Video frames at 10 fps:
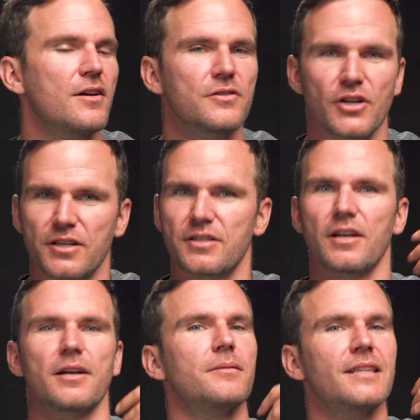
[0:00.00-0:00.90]
Just
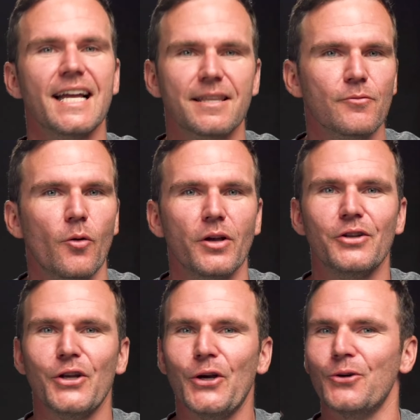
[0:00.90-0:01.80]
to let them know what you
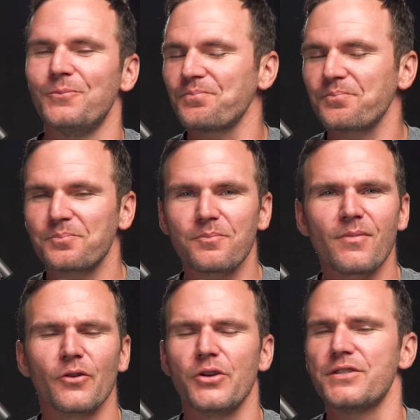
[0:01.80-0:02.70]
do.
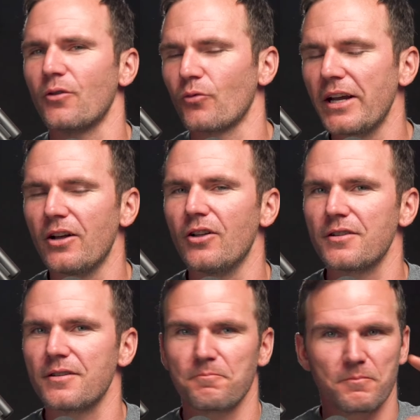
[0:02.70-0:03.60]
You're using
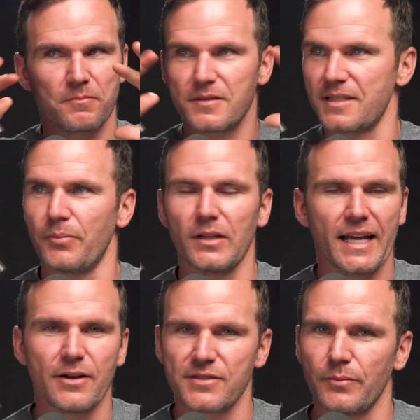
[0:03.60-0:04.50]
real simple
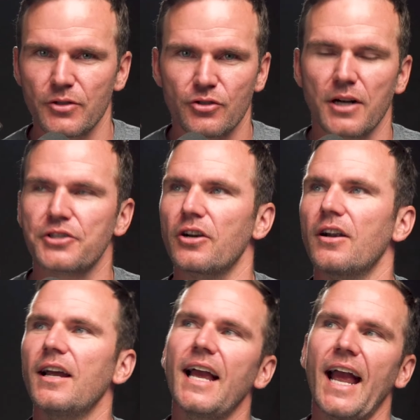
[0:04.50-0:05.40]
layout, simple structure,
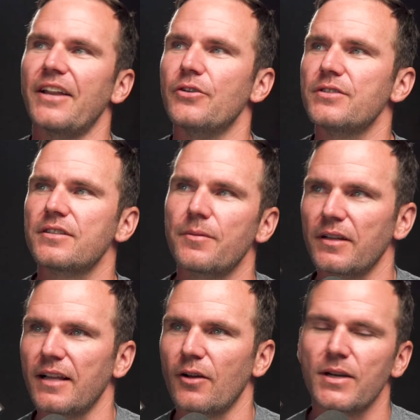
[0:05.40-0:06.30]
and using something
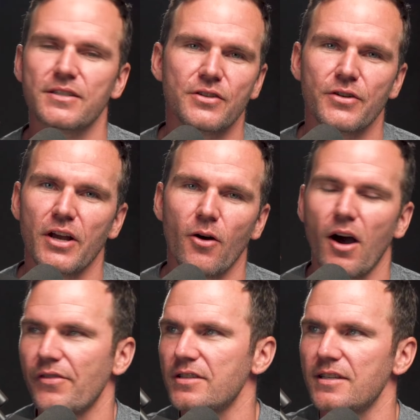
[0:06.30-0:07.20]
like Wix Studio
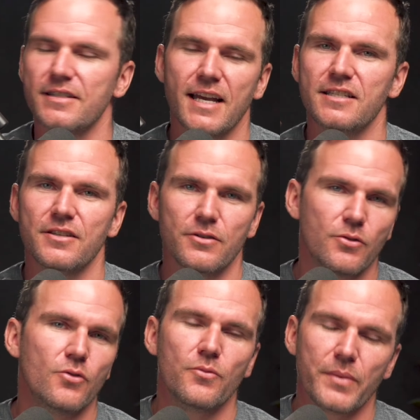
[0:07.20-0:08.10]
obviously takes
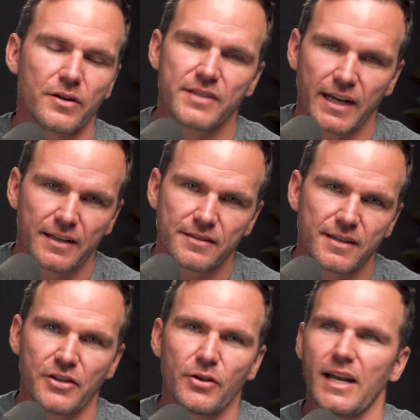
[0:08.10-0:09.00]
you mere seconds.
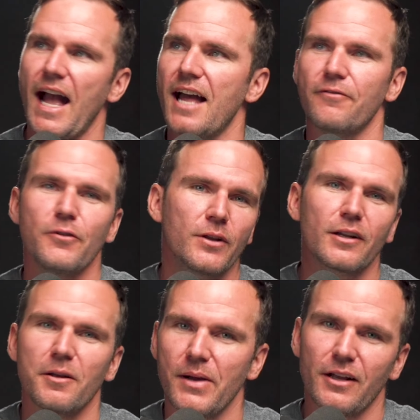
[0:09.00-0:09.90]
And you can add a few
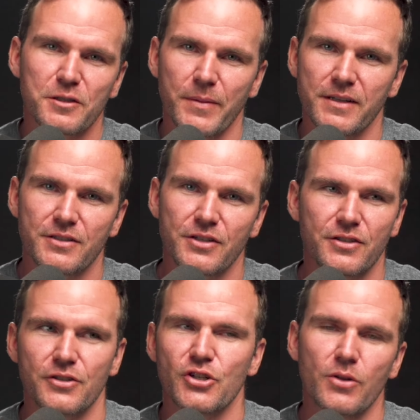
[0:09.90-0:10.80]
little embellishments just
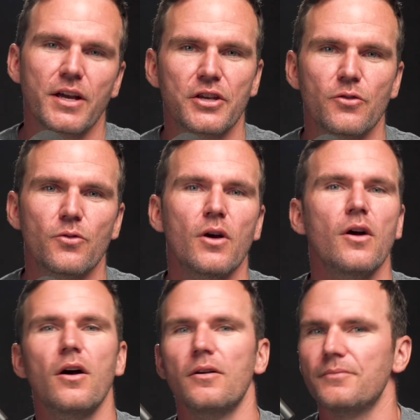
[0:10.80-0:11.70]
to show that you
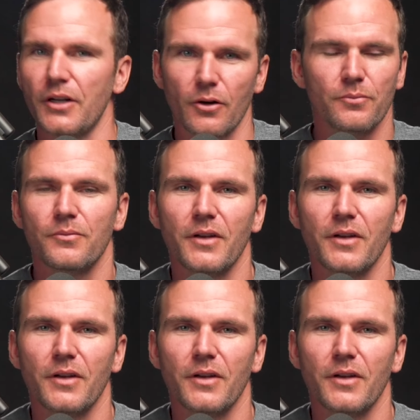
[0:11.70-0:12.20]
you know,